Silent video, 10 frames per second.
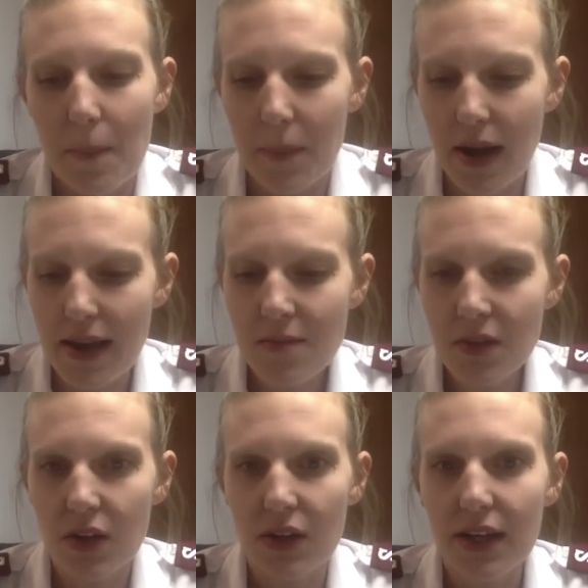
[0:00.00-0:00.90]
But I am
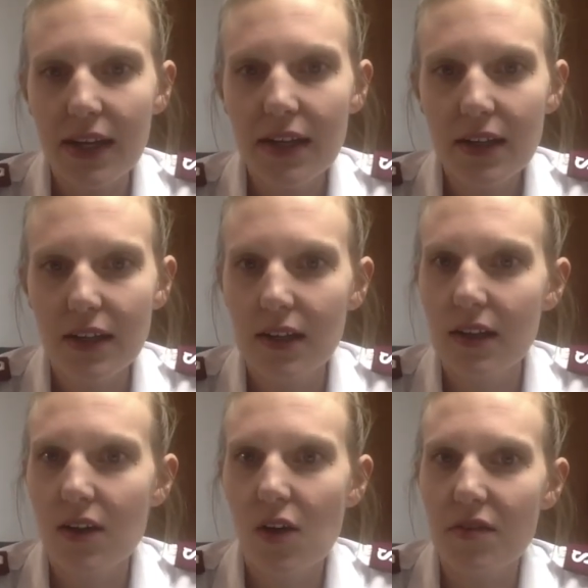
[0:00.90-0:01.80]
learning
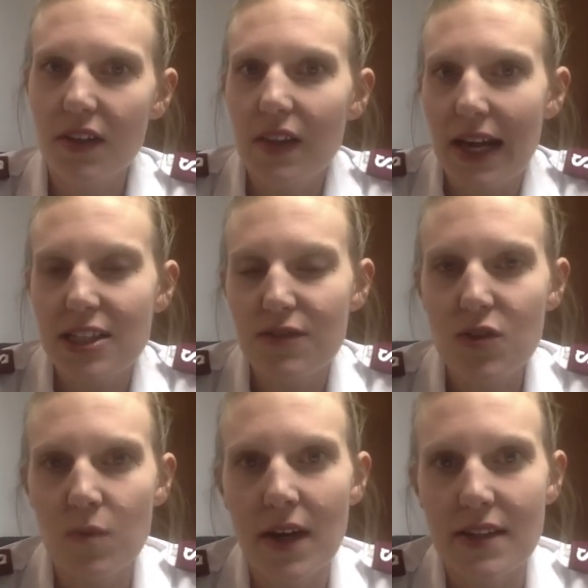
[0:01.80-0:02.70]
over the last
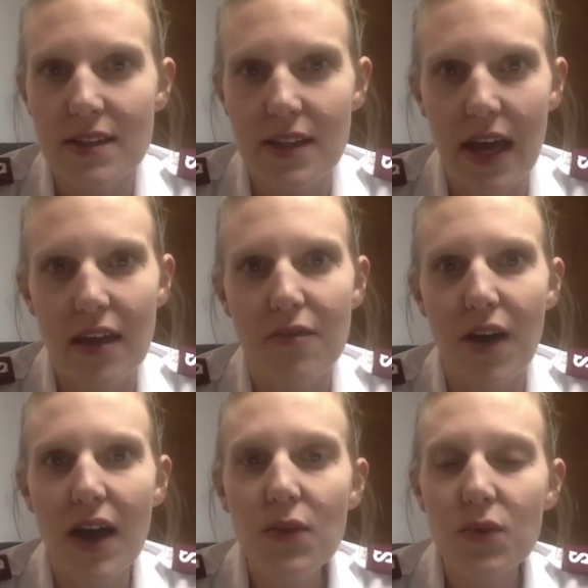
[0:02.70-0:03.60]
few months that if
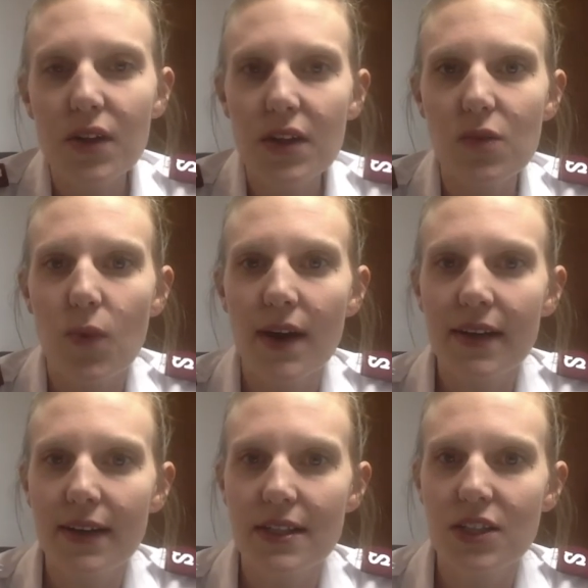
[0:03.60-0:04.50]
I really want
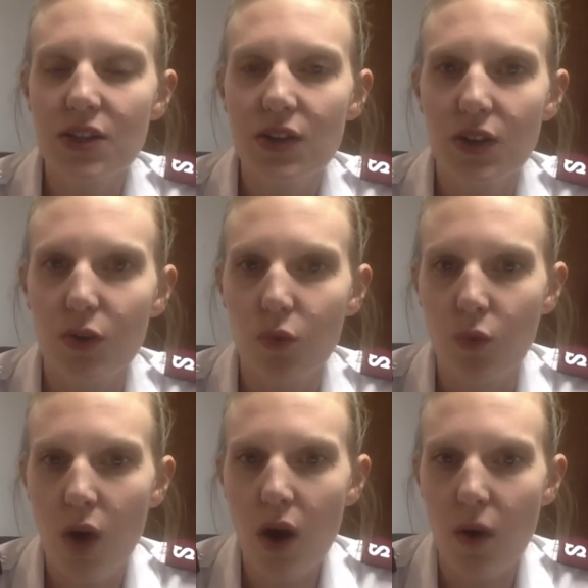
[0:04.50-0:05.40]
to continue to
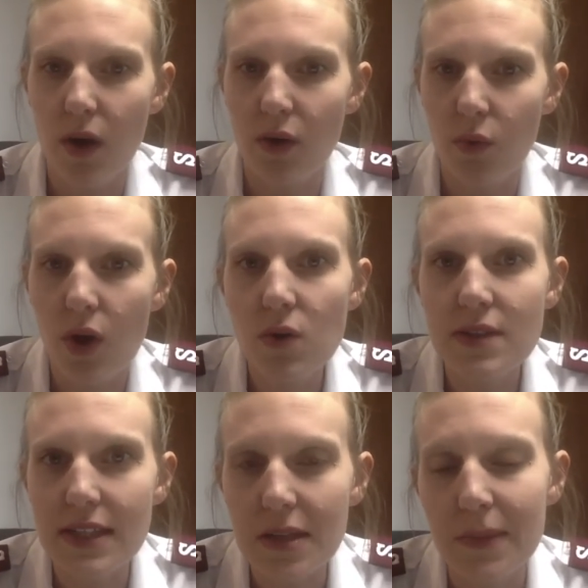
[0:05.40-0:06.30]
grow and grow
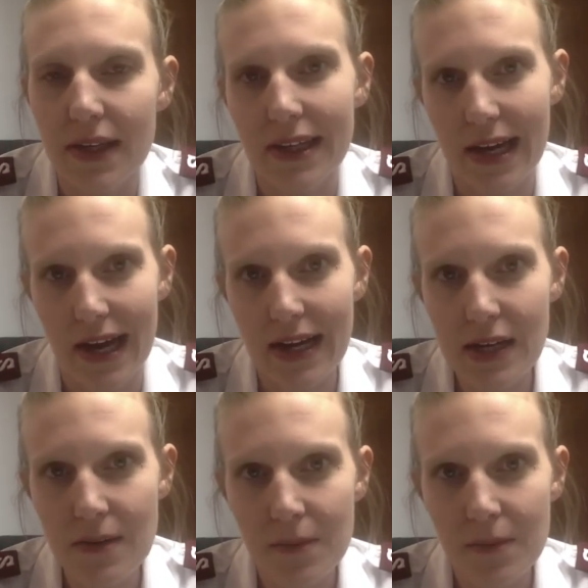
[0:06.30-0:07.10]
deep in God,